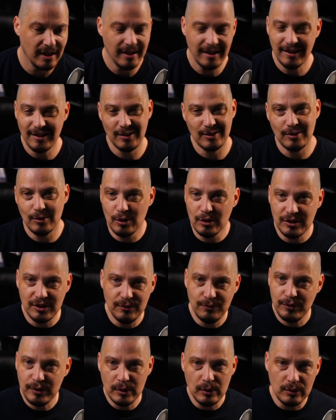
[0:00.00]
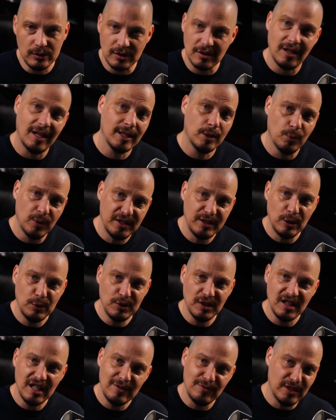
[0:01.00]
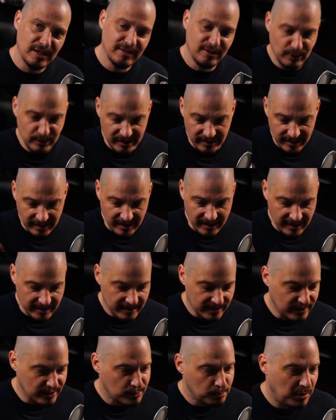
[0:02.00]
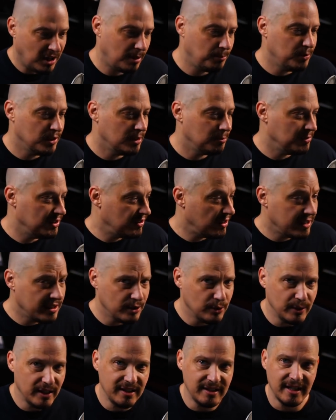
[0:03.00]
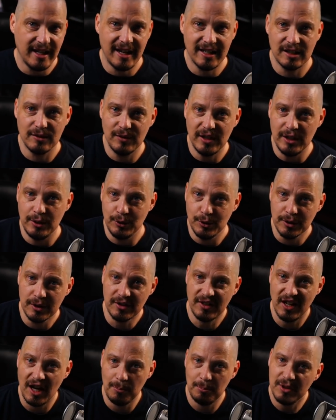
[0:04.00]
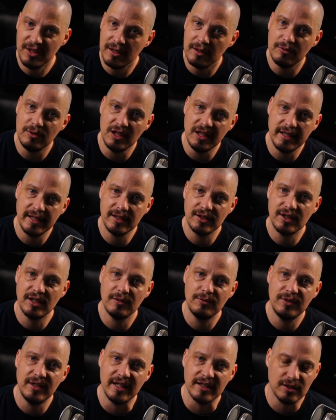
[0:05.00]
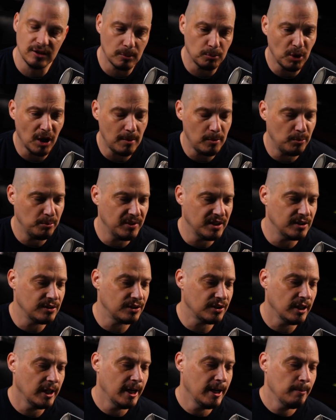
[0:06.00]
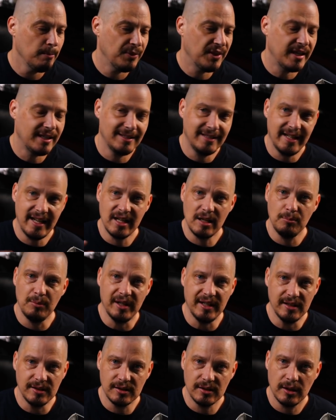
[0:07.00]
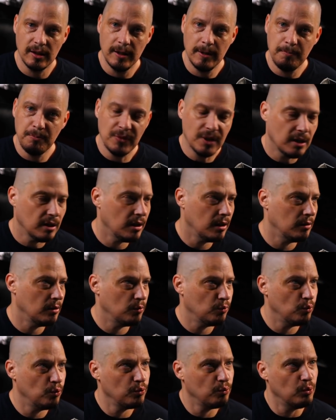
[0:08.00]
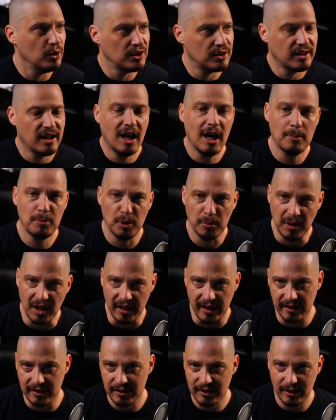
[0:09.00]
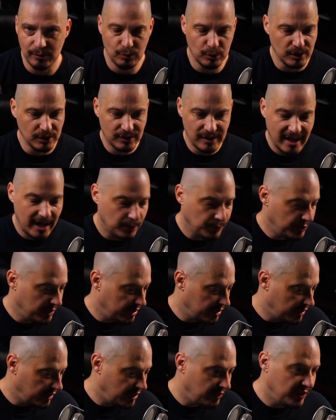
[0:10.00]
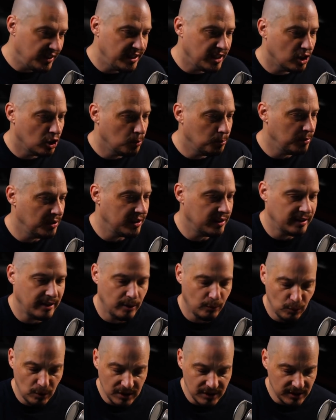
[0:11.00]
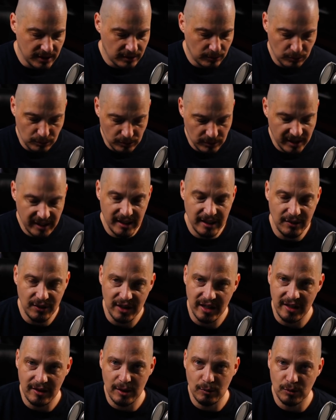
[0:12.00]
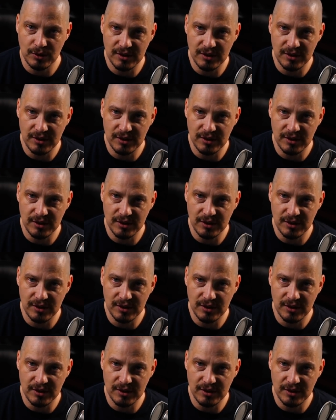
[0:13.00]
It looks and feels like Windows 11. You get this pop up and say, hey, you need to activate your copy of LinuxFX. The problem is that database was compromised. It was out there in the open. It wasn't anything that was